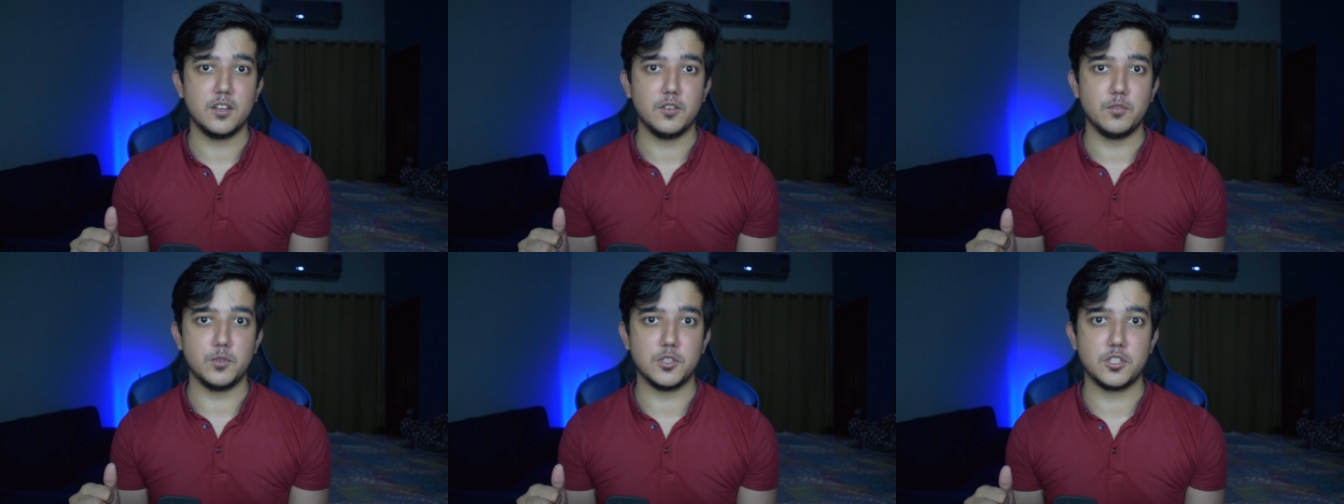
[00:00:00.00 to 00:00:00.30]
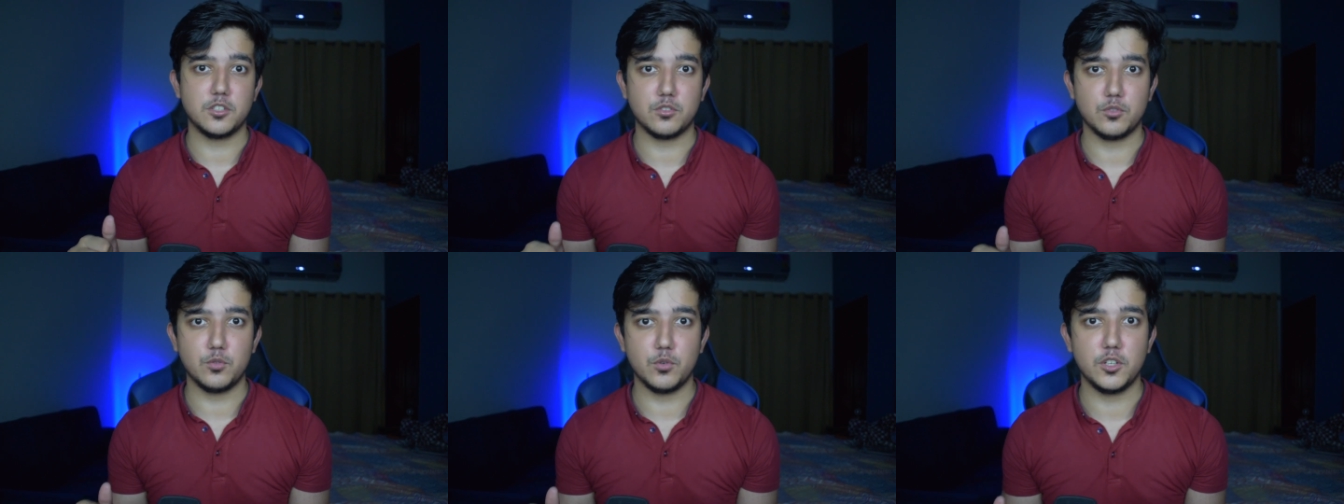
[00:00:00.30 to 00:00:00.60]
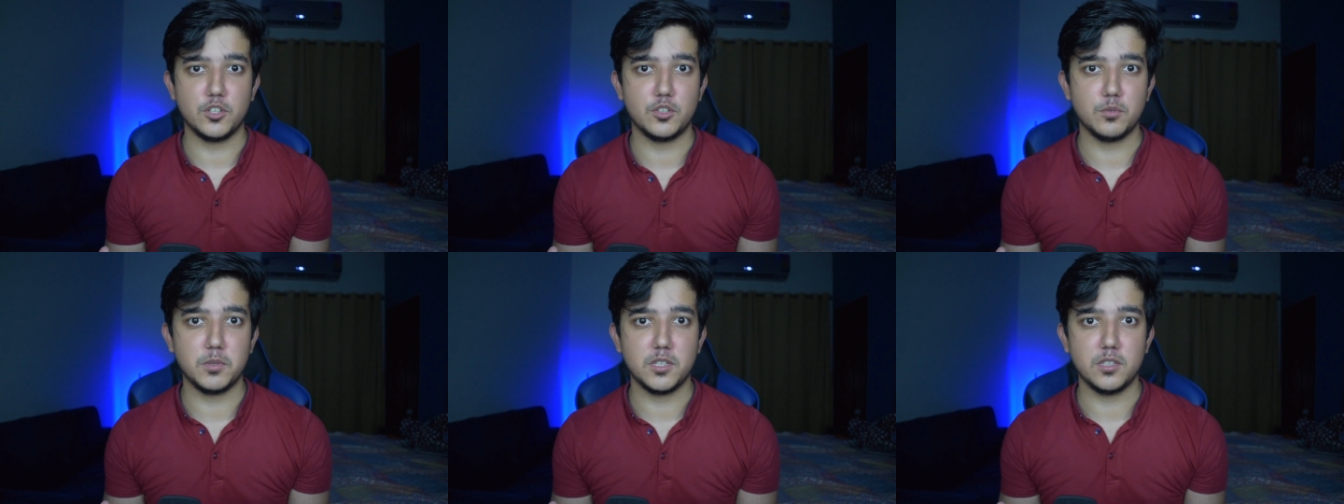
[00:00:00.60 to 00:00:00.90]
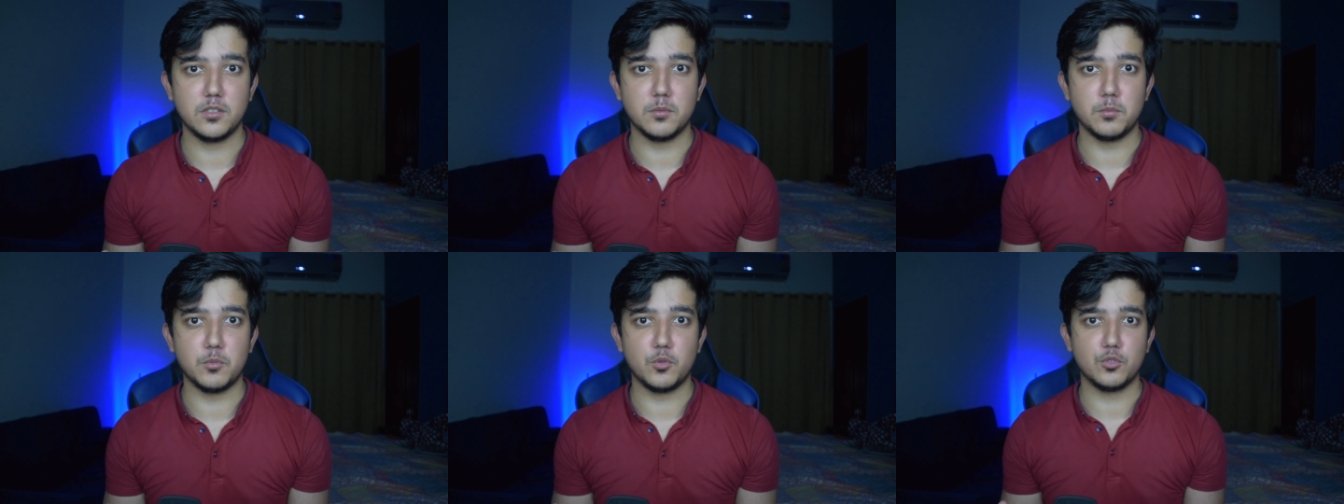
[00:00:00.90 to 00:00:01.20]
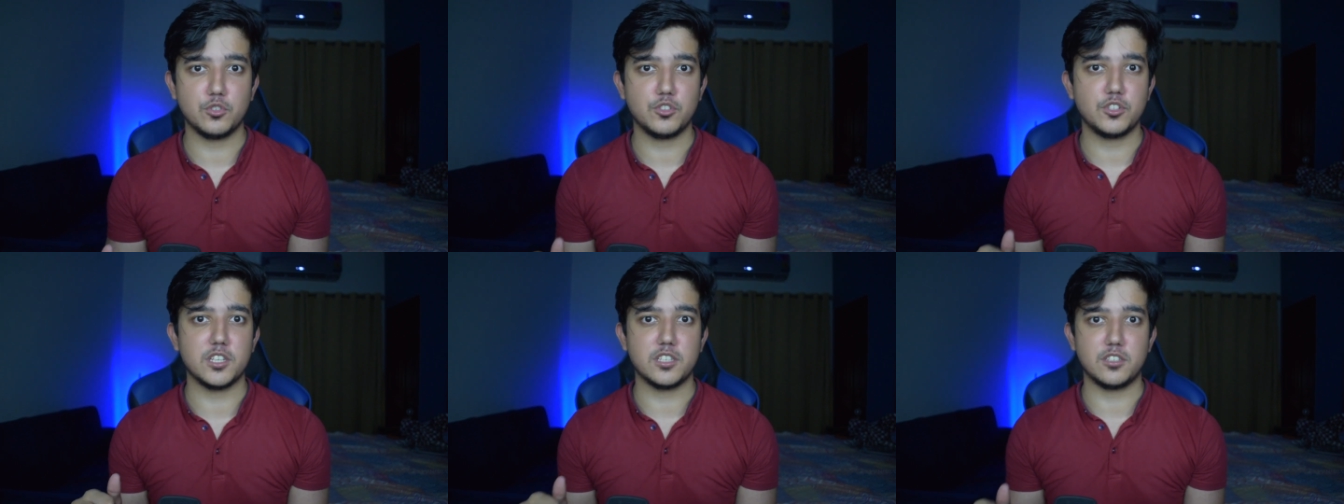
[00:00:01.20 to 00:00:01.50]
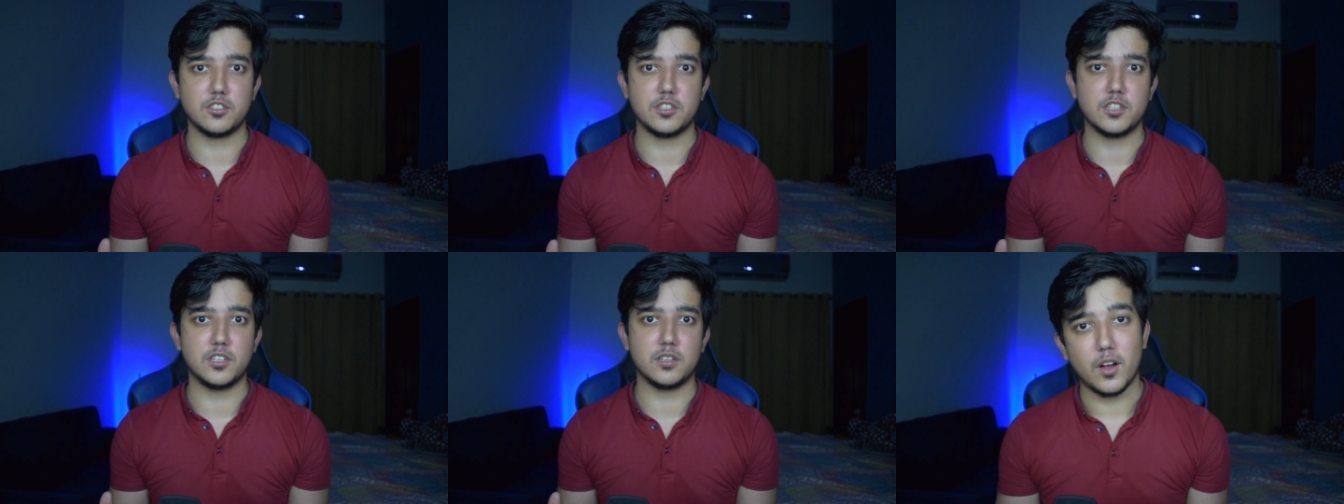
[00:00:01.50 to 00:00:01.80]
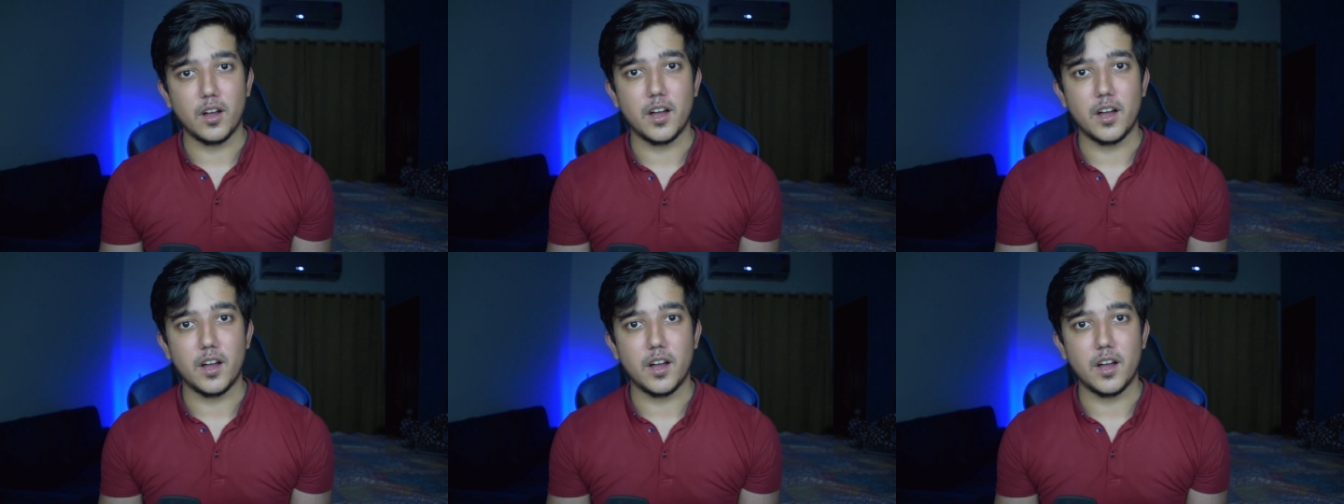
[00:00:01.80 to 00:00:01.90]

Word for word: which is going to be the most tested.